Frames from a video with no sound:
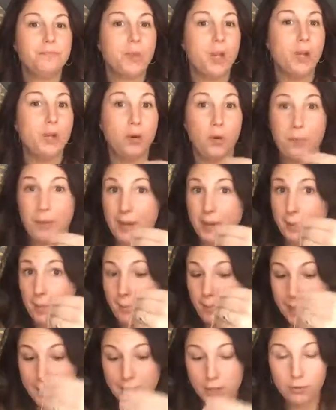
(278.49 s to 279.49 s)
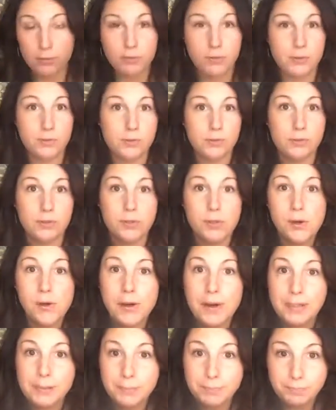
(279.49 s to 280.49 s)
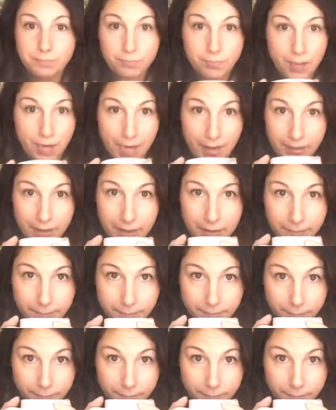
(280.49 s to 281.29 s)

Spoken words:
no big breakthroughs, nothing?